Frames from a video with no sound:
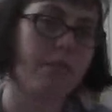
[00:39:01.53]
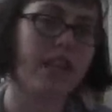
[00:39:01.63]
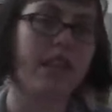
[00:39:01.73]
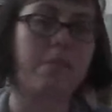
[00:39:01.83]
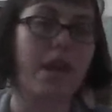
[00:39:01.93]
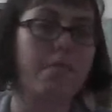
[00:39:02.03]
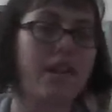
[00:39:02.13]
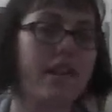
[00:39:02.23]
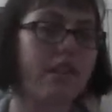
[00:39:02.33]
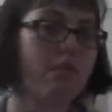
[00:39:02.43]
I mean, it may
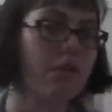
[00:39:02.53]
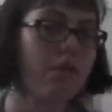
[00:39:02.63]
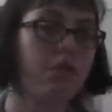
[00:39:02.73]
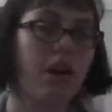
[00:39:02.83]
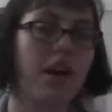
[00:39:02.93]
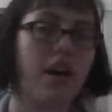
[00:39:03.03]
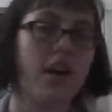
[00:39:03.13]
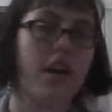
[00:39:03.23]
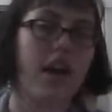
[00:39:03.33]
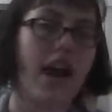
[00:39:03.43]
be through,
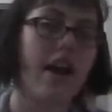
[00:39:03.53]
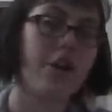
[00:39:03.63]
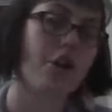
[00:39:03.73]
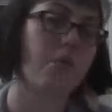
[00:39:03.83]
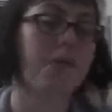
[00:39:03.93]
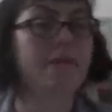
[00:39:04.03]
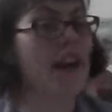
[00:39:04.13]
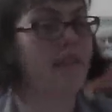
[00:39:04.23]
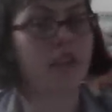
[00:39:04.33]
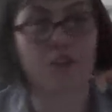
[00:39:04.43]
maybe
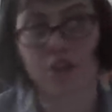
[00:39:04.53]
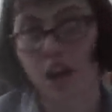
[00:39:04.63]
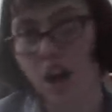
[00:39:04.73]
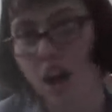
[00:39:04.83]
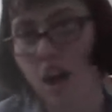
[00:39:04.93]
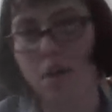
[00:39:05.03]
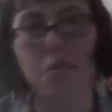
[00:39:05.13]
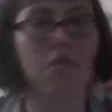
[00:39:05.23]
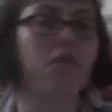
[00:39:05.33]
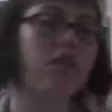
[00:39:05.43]
having a job
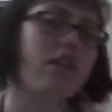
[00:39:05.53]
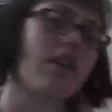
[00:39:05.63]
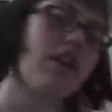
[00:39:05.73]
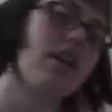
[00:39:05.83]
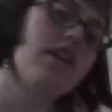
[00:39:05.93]
or